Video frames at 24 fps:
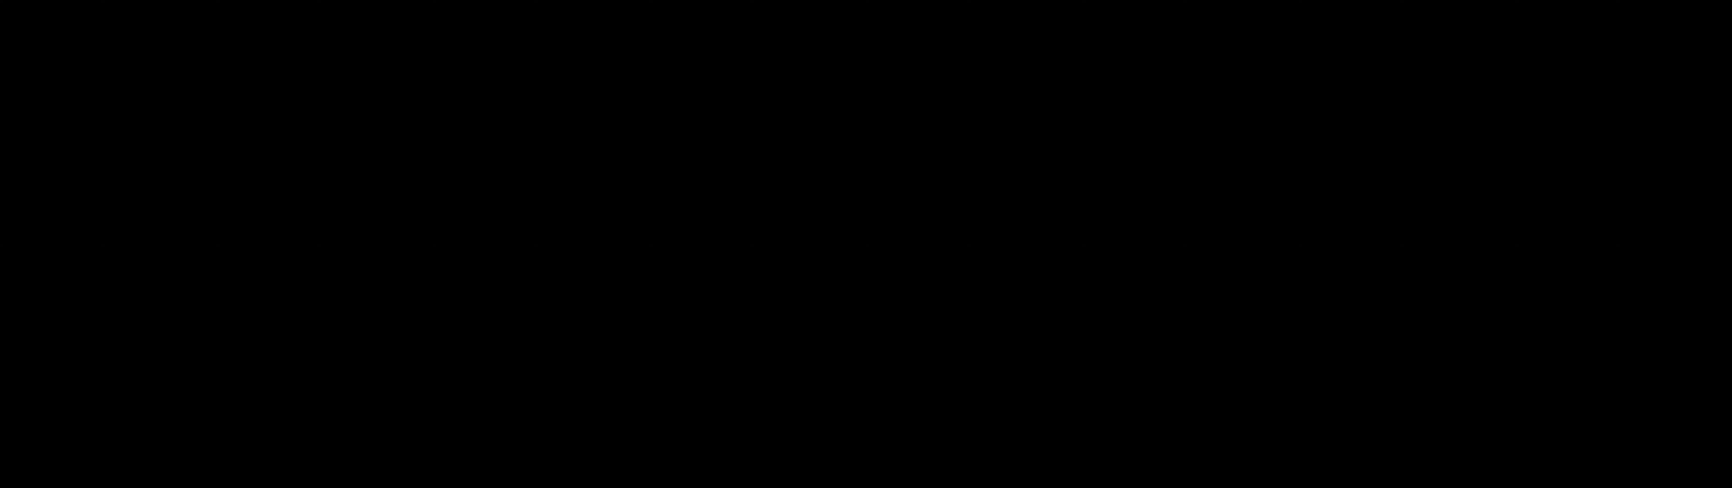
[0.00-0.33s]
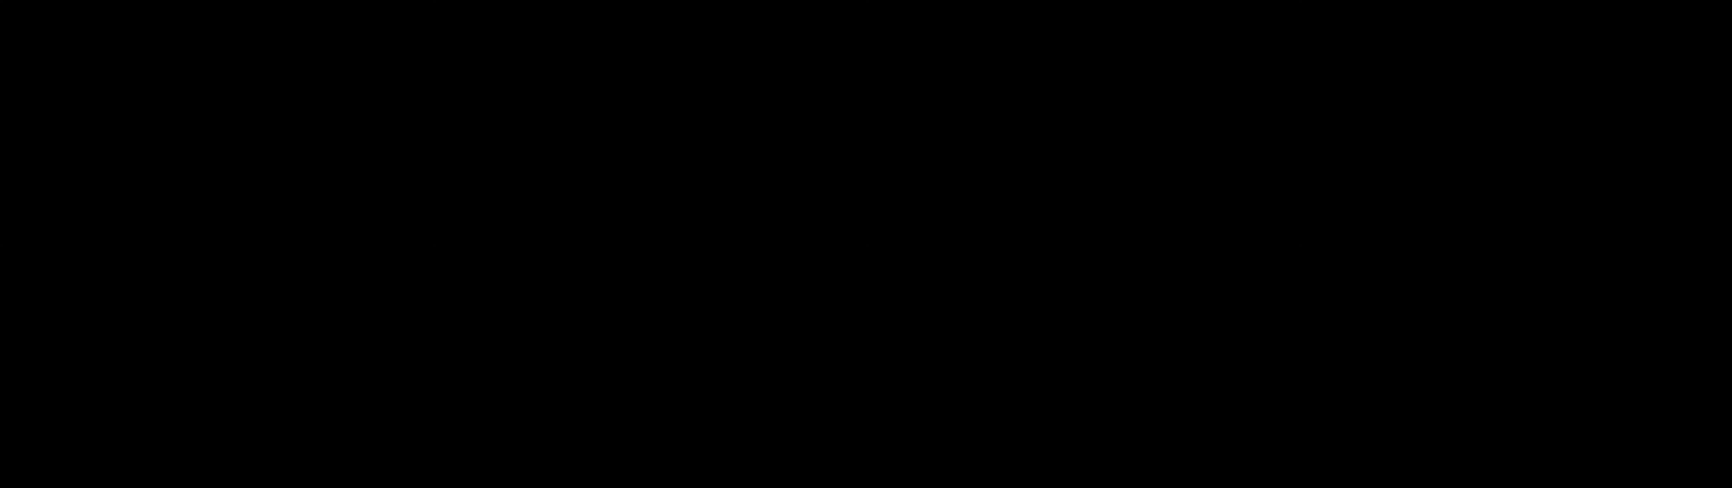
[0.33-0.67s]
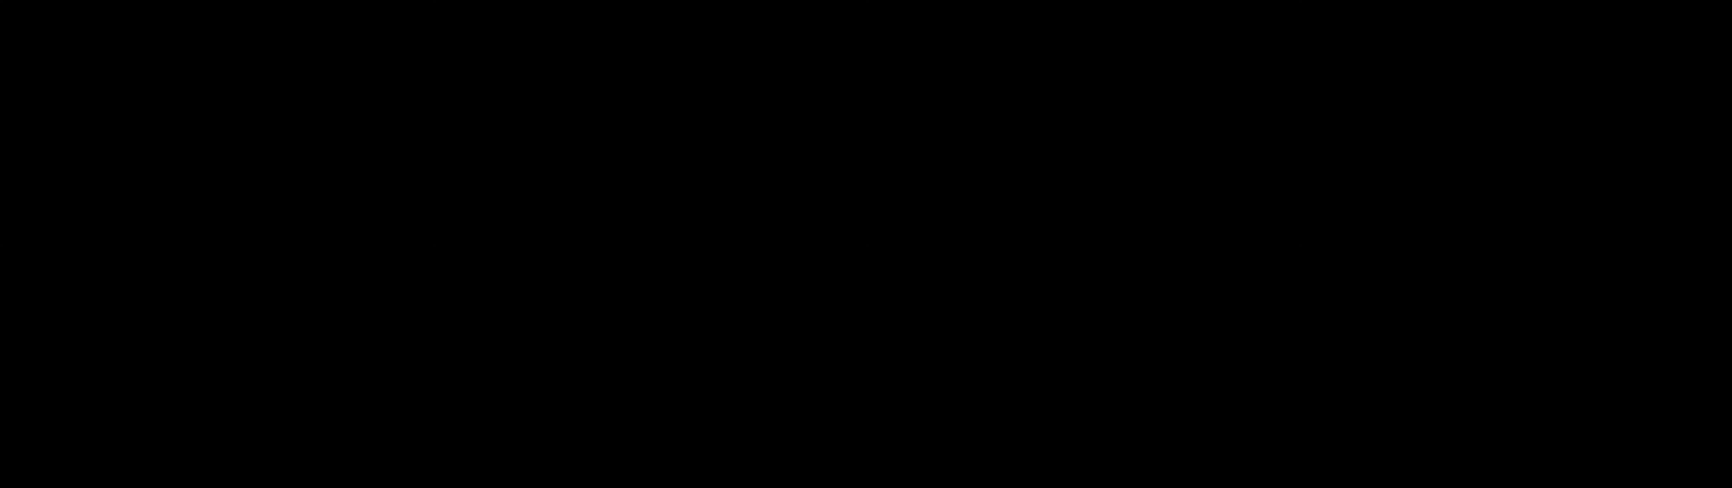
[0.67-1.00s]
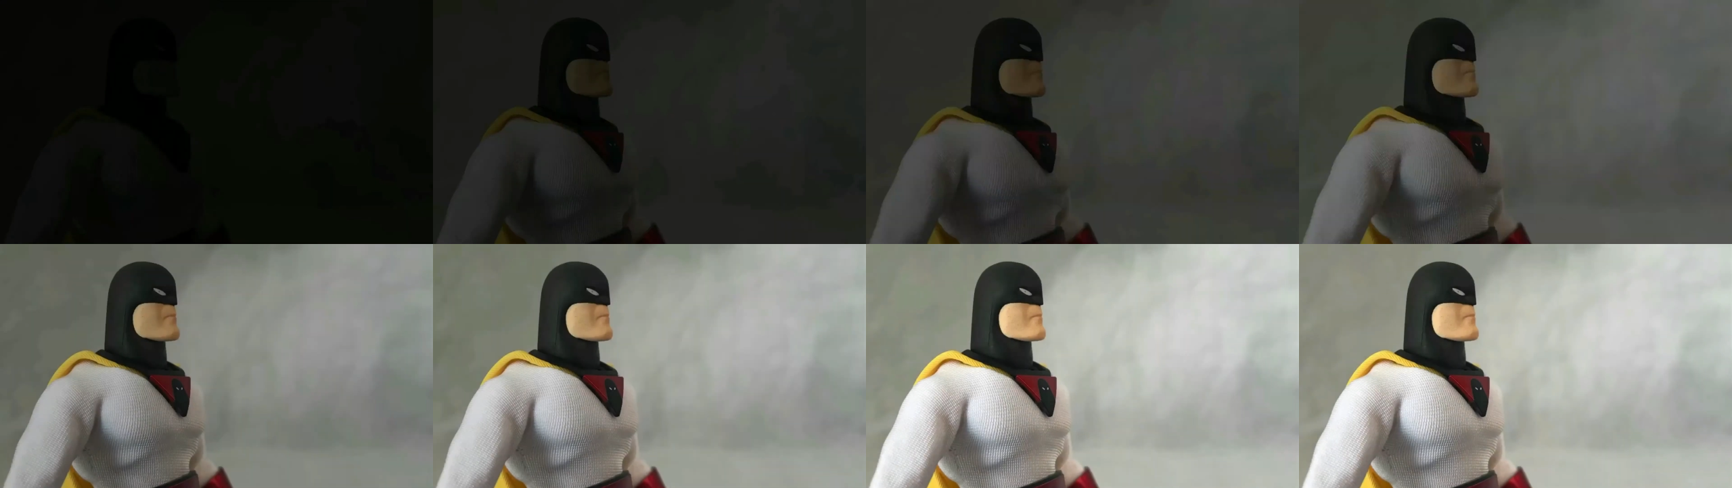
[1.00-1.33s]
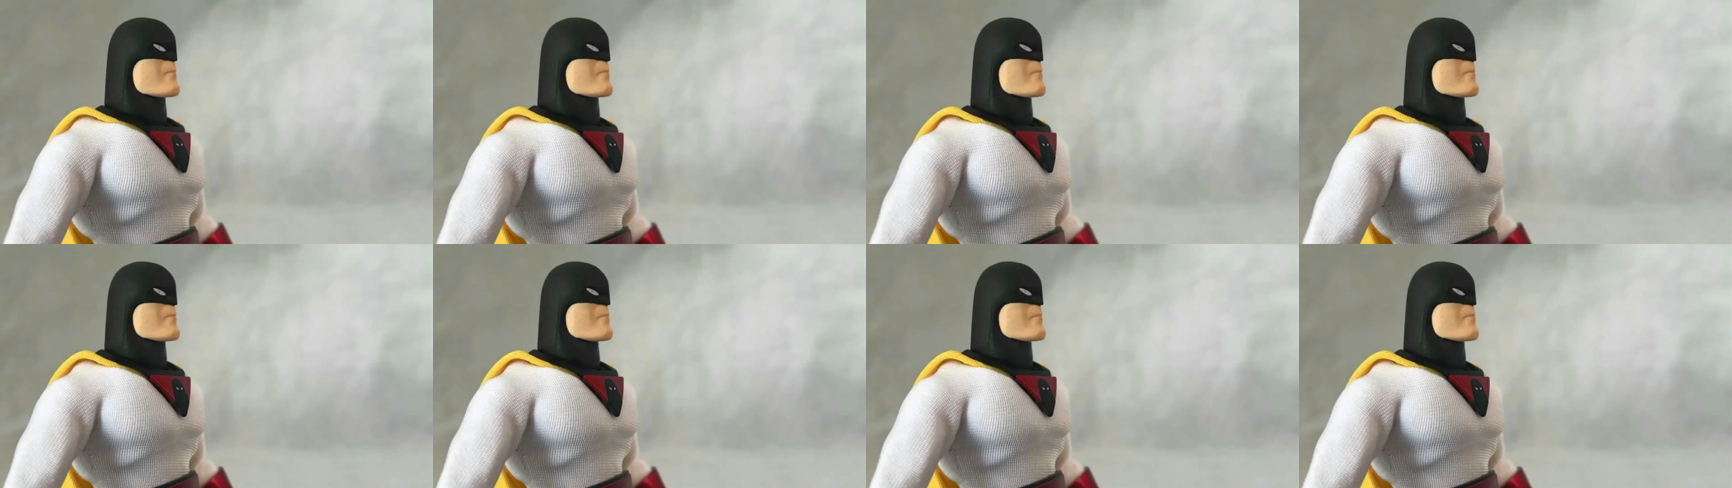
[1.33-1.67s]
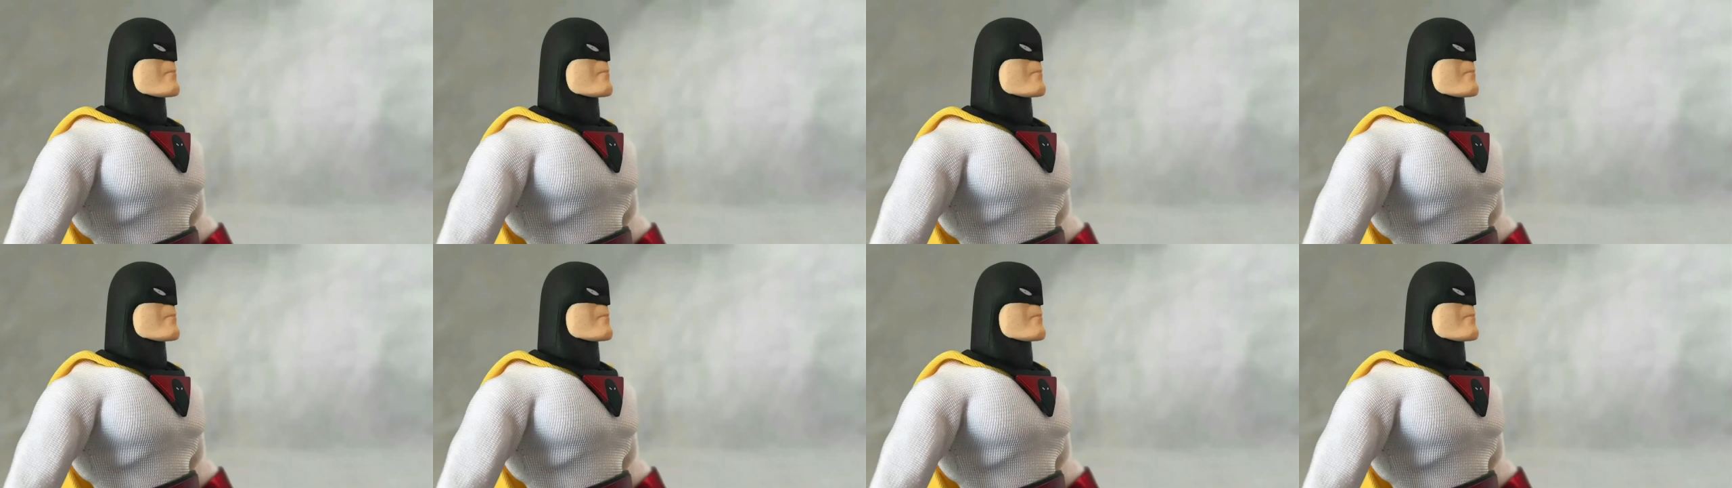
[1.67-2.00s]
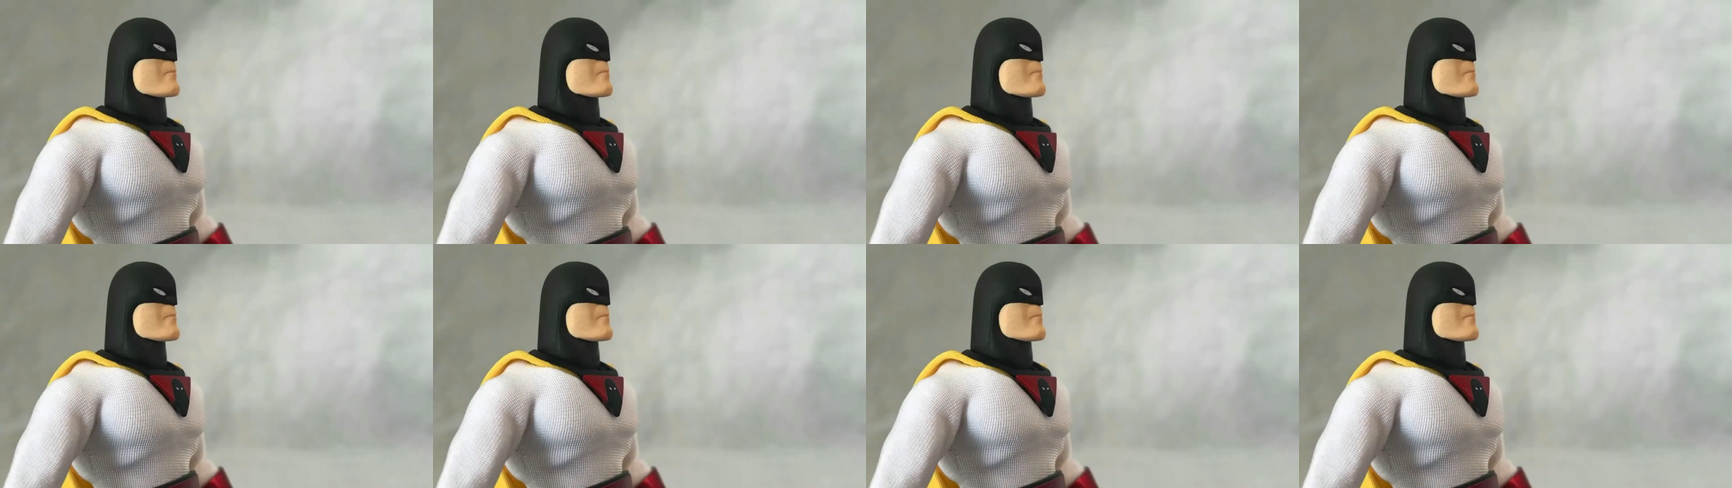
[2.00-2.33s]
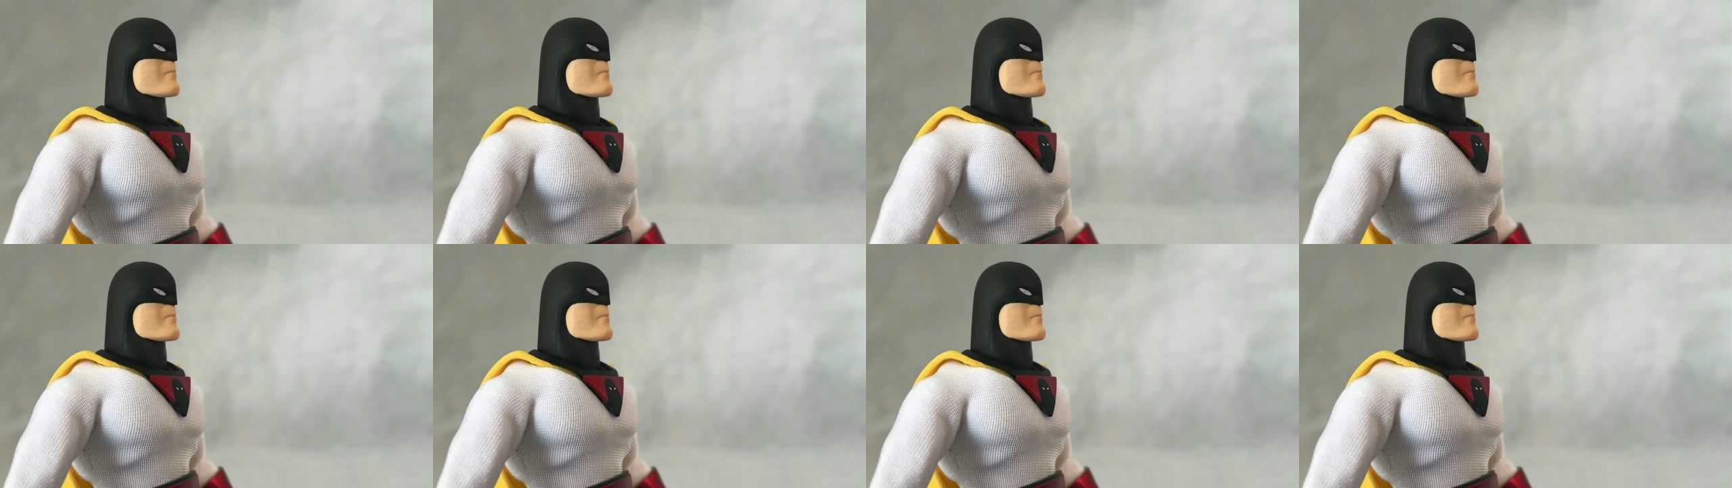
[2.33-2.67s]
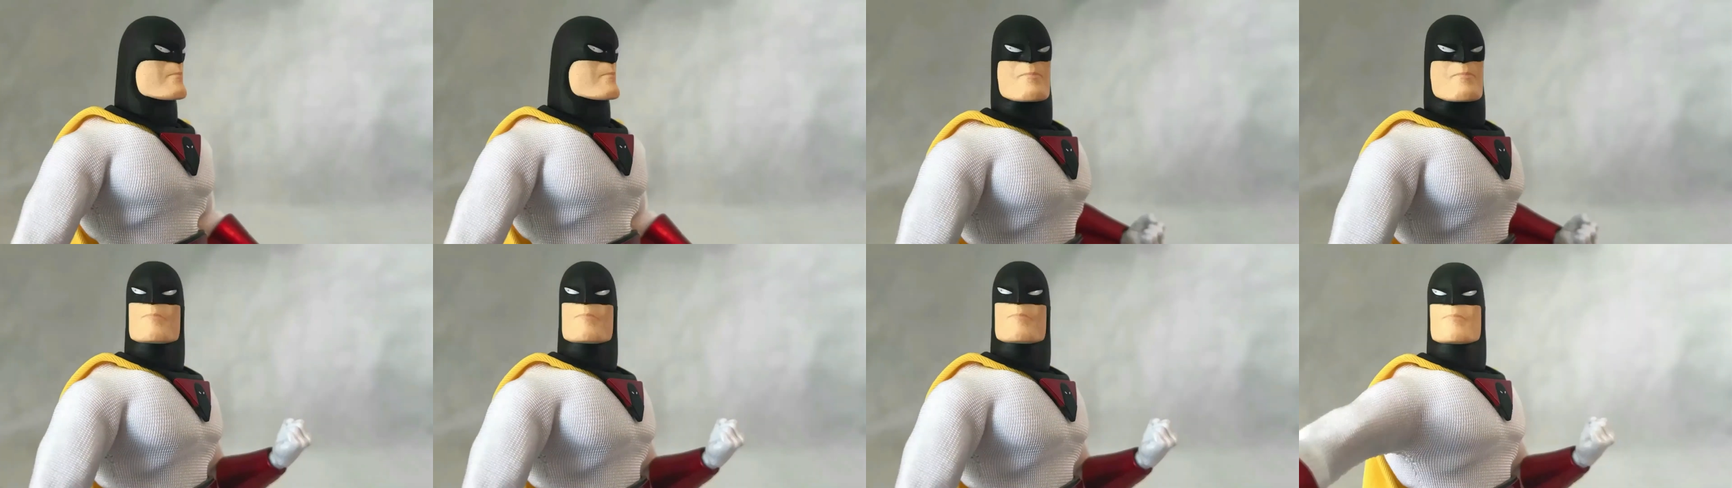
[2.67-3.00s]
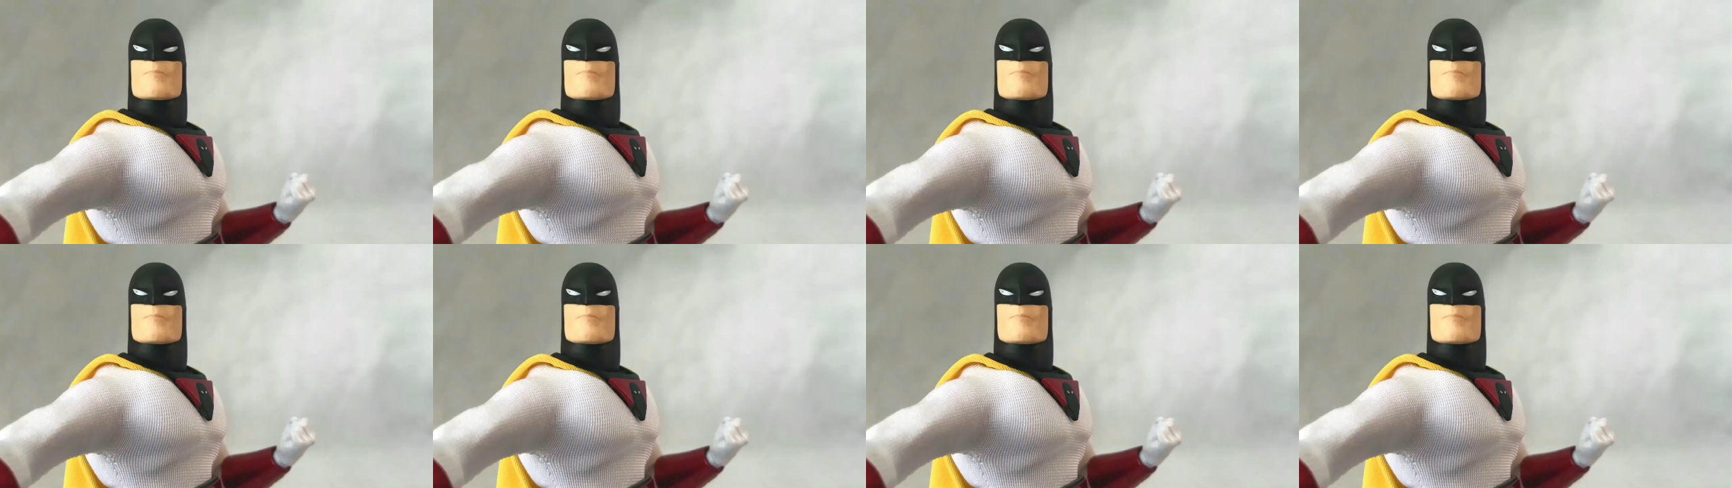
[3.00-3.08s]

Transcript: Nobody's mouth can be seen.